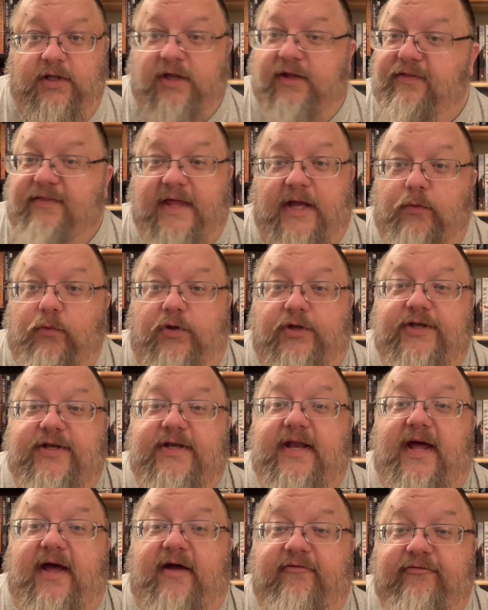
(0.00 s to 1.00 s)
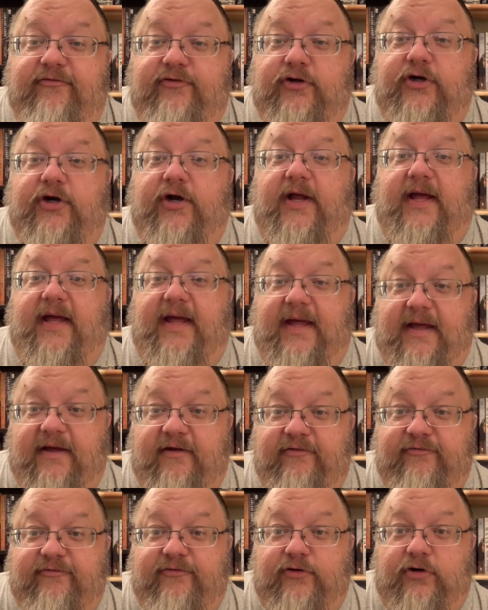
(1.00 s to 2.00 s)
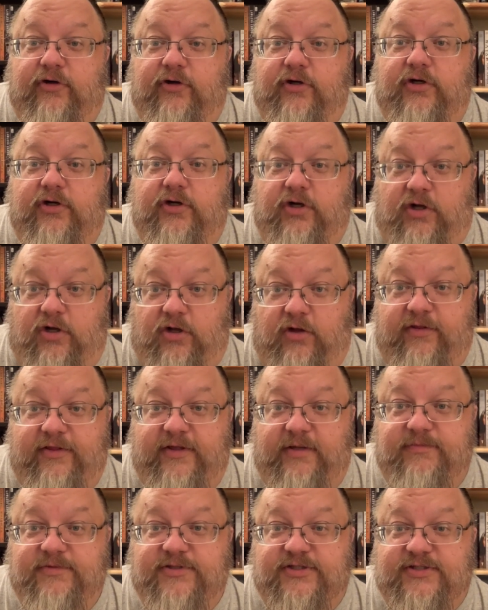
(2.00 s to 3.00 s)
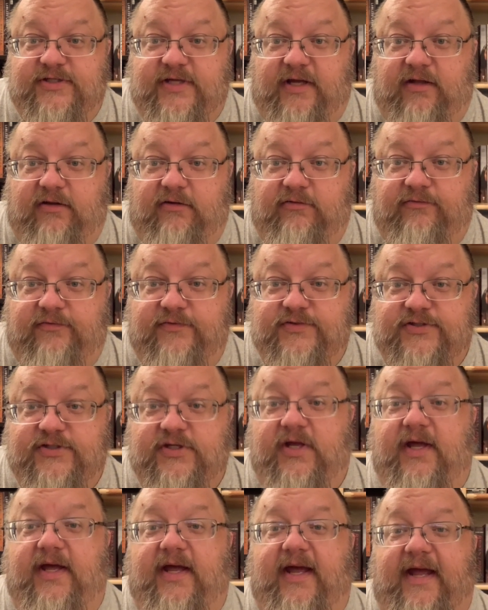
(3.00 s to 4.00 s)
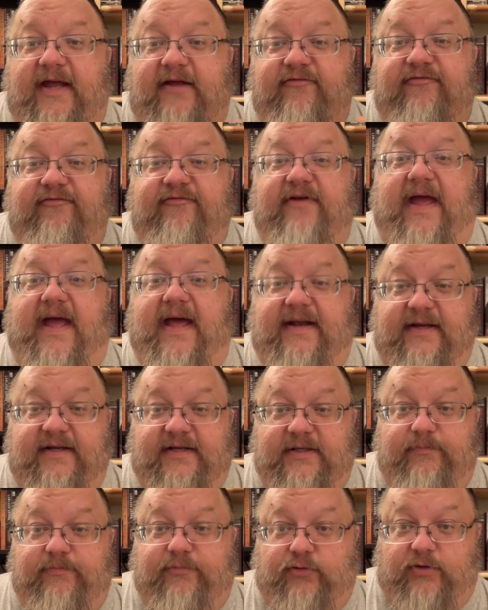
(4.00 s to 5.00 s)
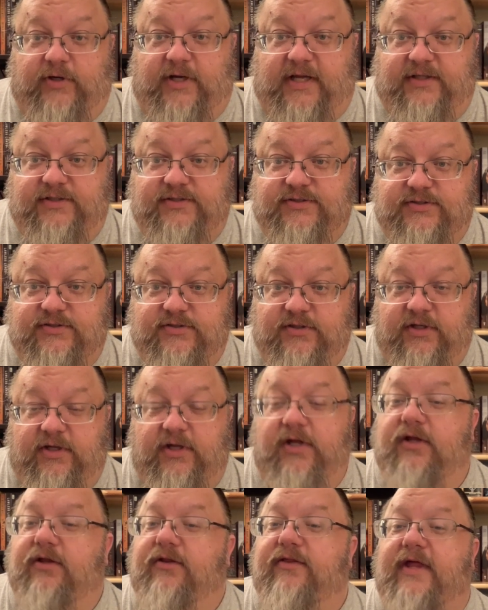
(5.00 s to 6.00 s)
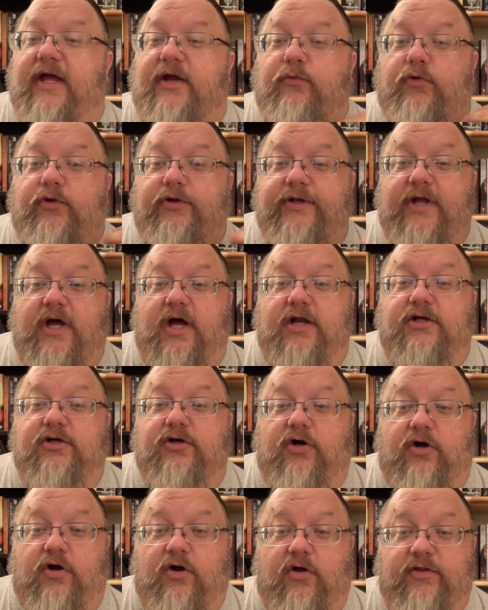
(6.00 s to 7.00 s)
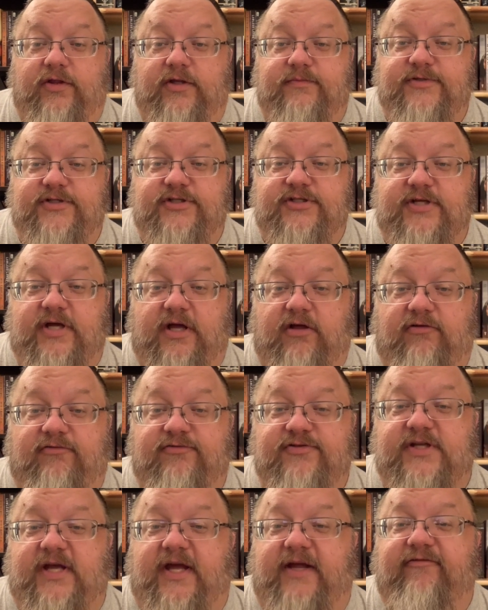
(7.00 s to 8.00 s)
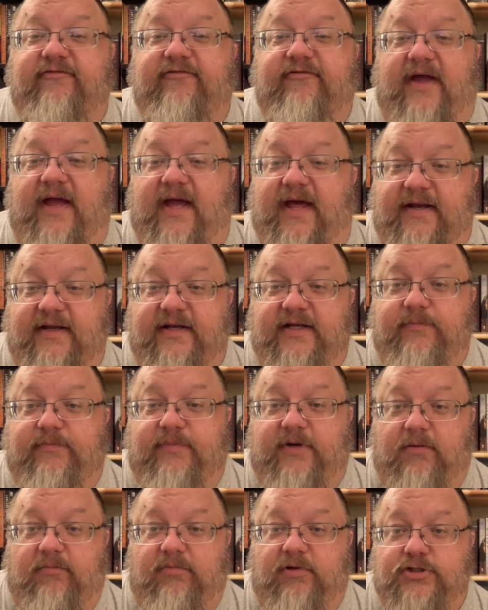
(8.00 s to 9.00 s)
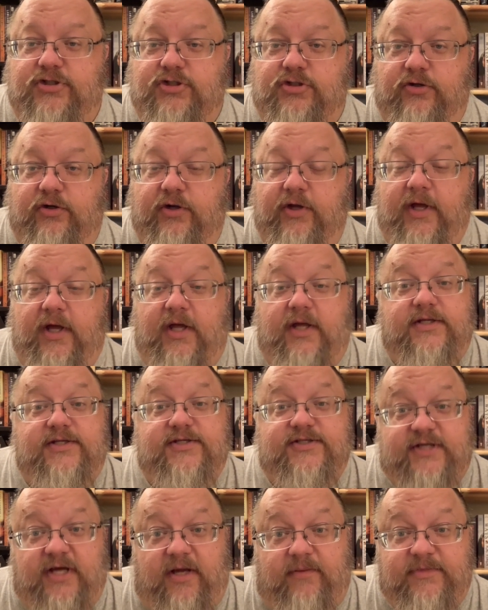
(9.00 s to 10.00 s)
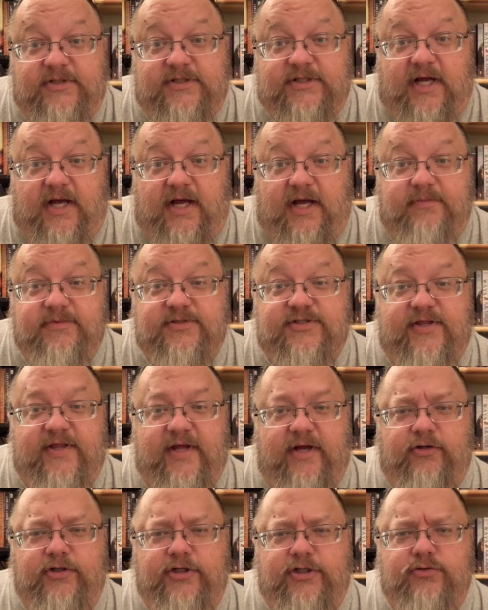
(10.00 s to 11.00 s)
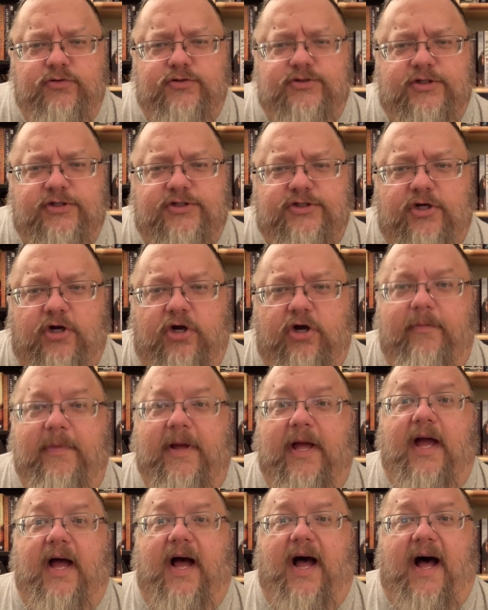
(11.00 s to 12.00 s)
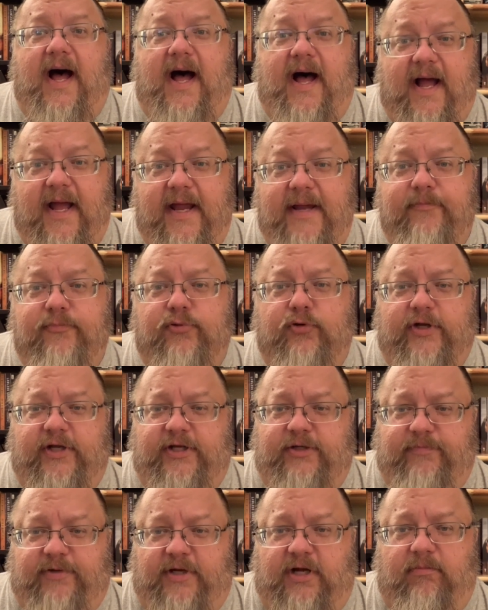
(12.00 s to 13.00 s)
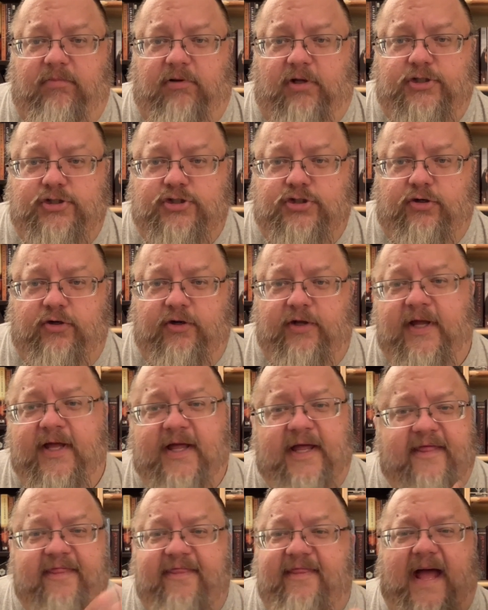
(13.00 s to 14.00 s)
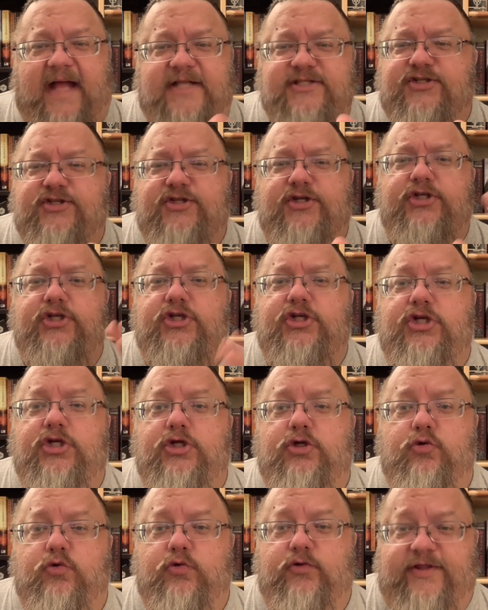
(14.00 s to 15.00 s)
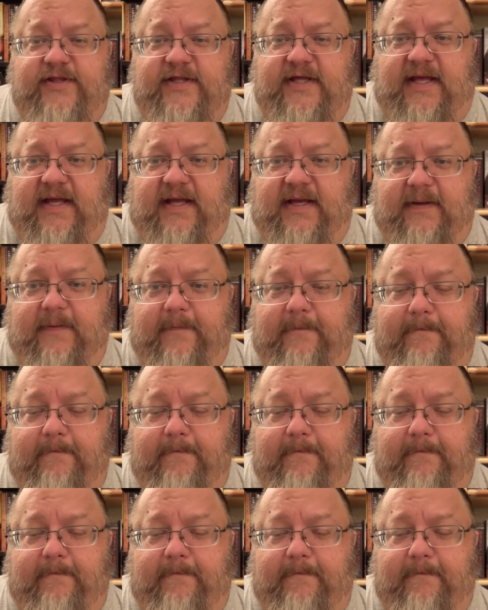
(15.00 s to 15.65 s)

They will never, ever call themselves a vanity press. They will not call themselves a vanity publisher. Sometimes they'll use the term hybrid publisher. That's the new thing.